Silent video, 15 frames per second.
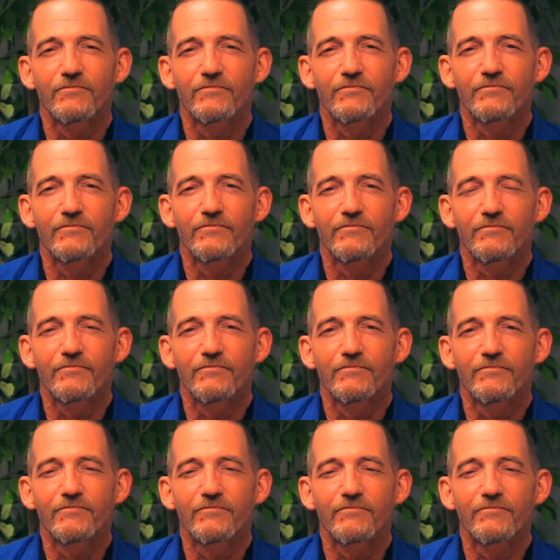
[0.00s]

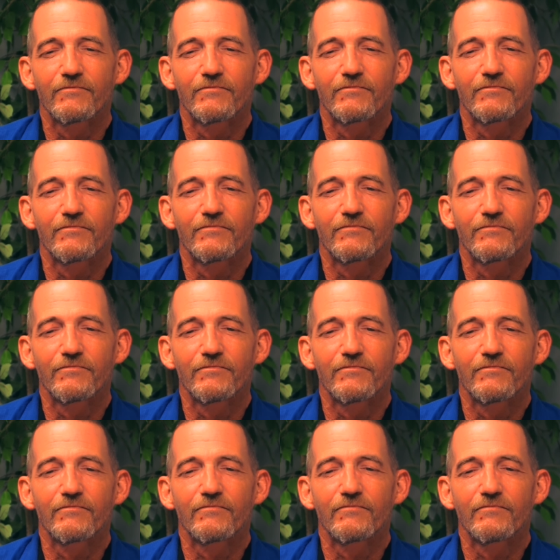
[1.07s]

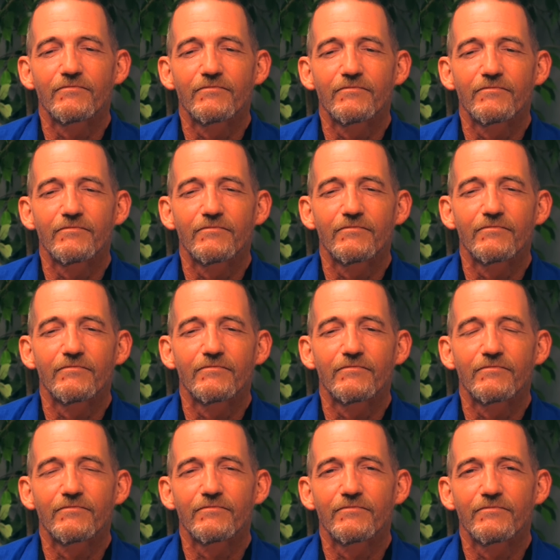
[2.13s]

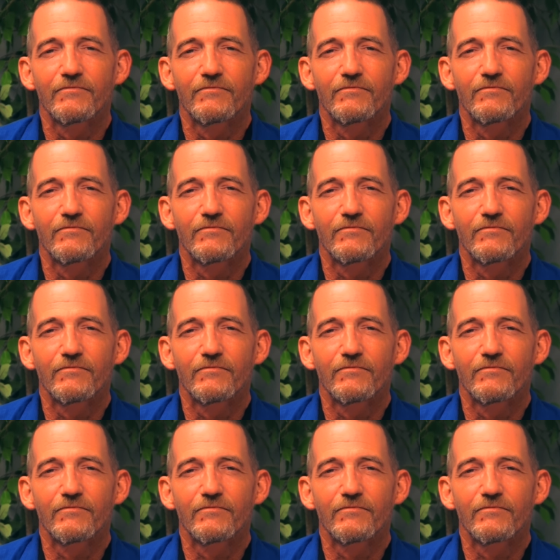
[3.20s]
[no speech]